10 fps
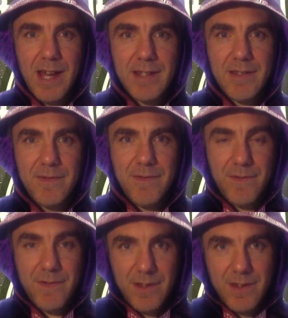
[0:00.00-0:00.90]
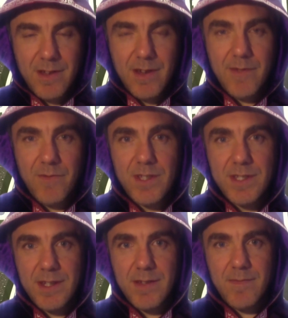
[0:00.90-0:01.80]
of, of
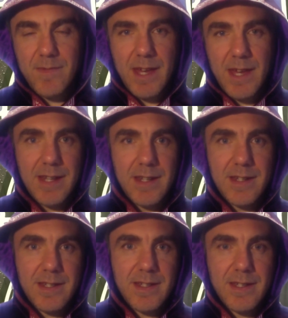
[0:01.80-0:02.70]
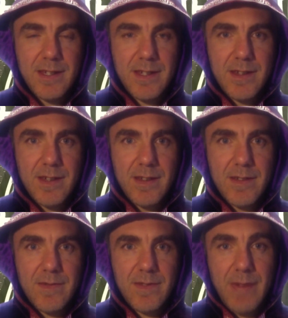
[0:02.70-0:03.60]
Wizardom and
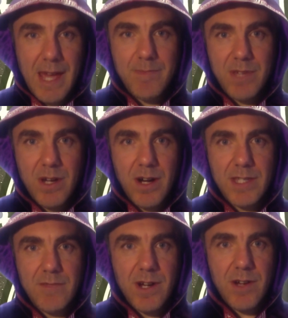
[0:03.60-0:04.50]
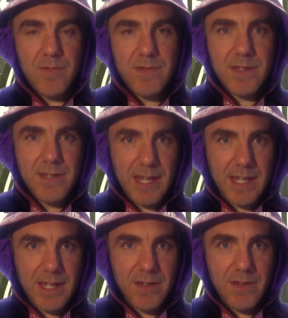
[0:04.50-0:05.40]
the man behind the robe. So
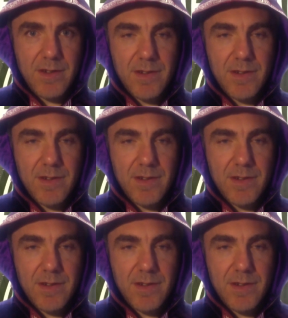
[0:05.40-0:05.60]
thank you.